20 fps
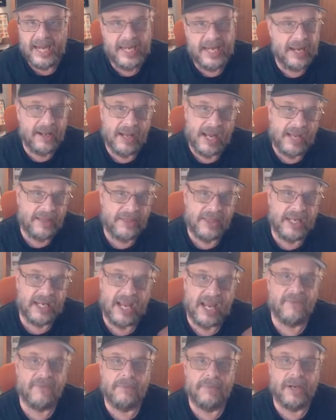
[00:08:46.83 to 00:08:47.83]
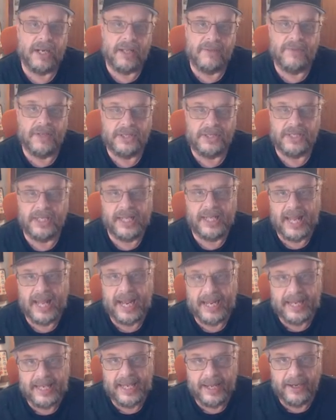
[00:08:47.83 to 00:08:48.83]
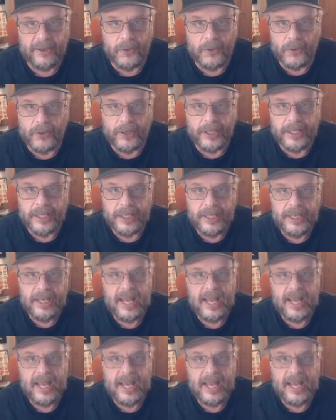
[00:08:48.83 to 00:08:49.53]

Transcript: And I think everybody fits into that category.